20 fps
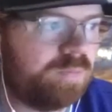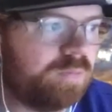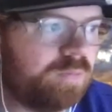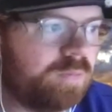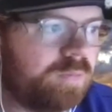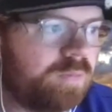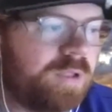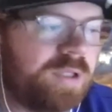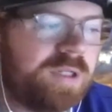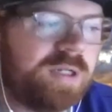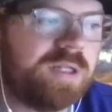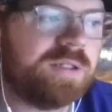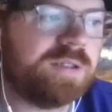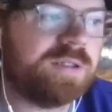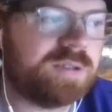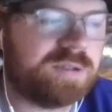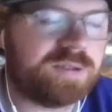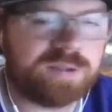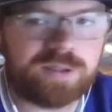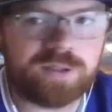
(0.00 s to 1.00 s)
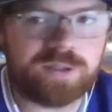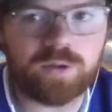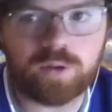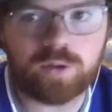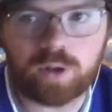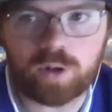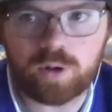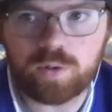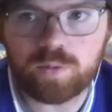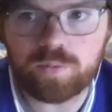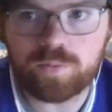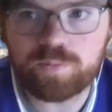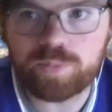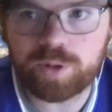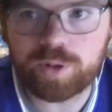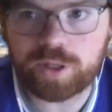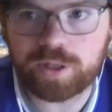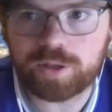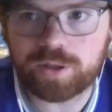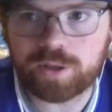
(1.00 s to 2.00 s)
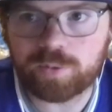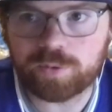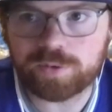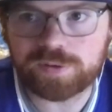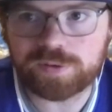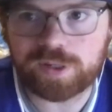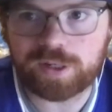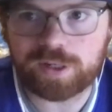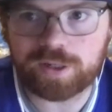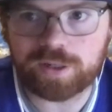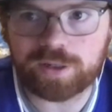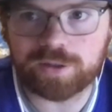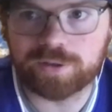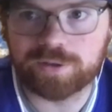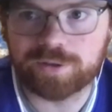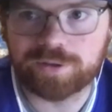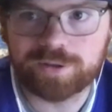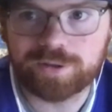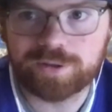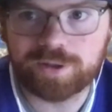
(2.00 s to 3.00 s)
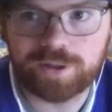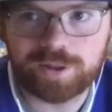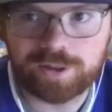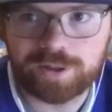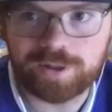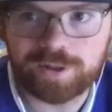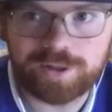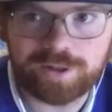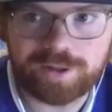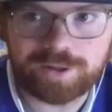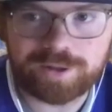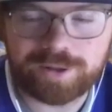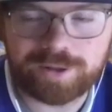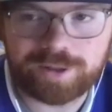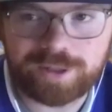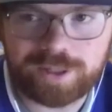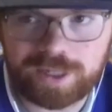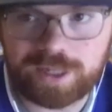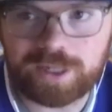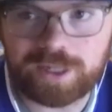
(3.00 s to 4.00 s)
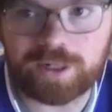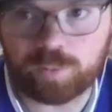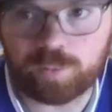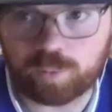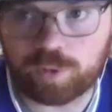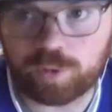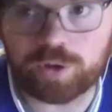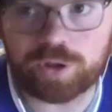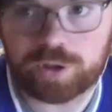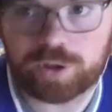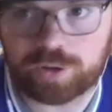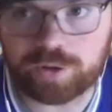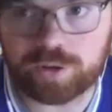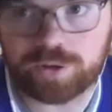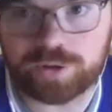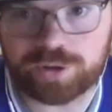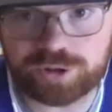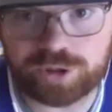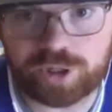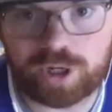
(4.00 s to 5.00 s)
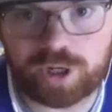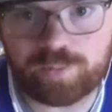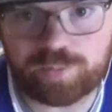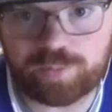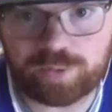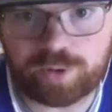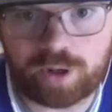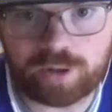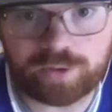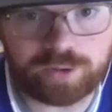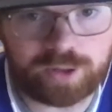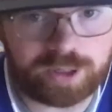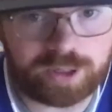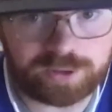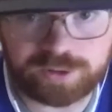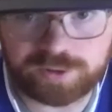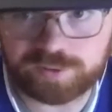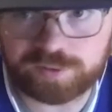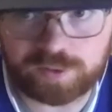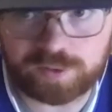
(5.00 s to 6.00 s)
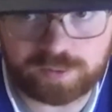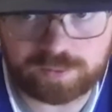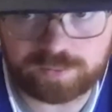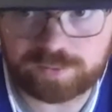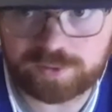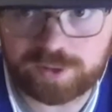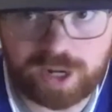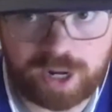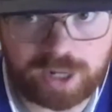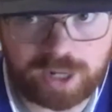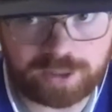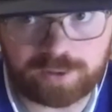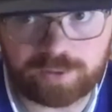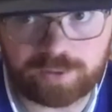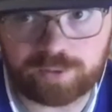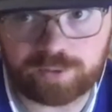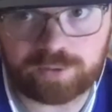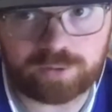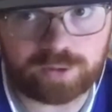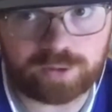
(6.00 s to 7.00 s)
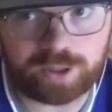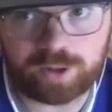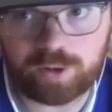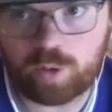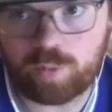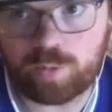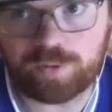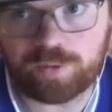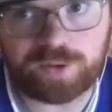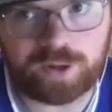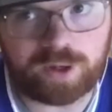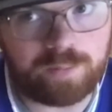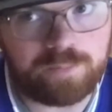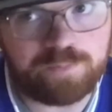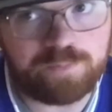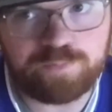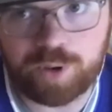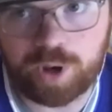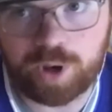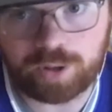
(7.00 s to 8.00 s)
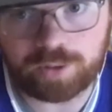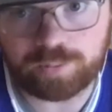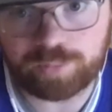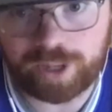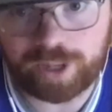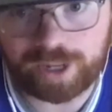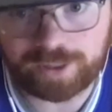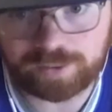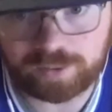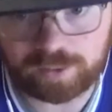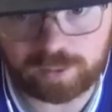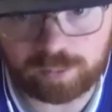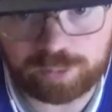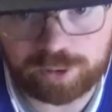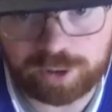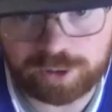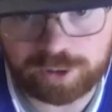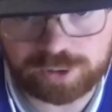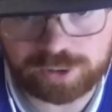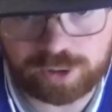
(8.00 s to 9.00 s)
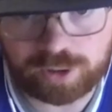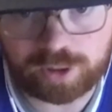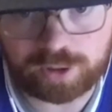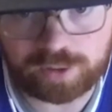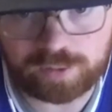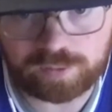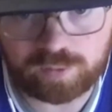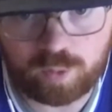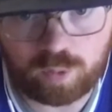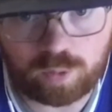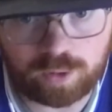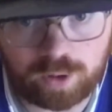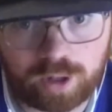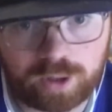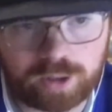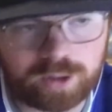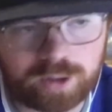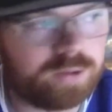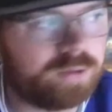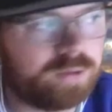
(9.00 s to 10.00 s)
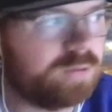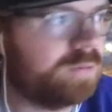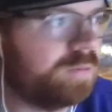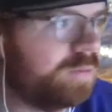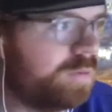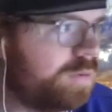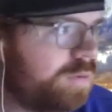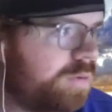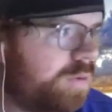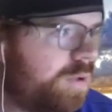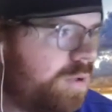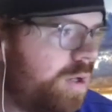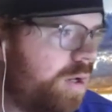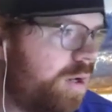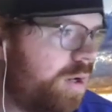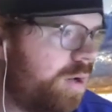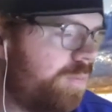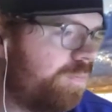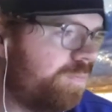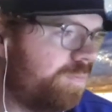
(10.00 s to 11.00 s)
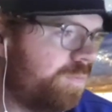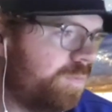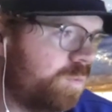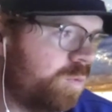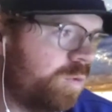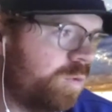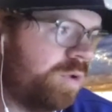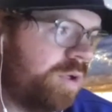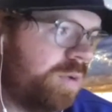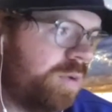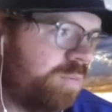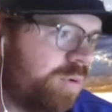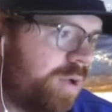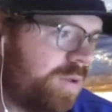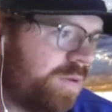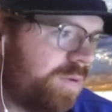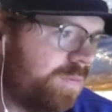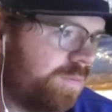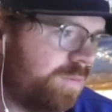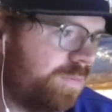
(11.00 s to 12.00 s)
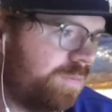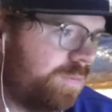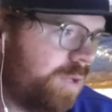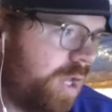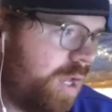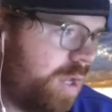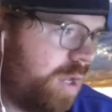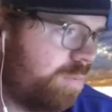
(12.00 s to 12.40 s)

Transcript: He didn't steal home, but there was like he had a really good jump on like just a tiny little, like almost like a bunt back to the pitcher, and he scored on it. Really impressive game.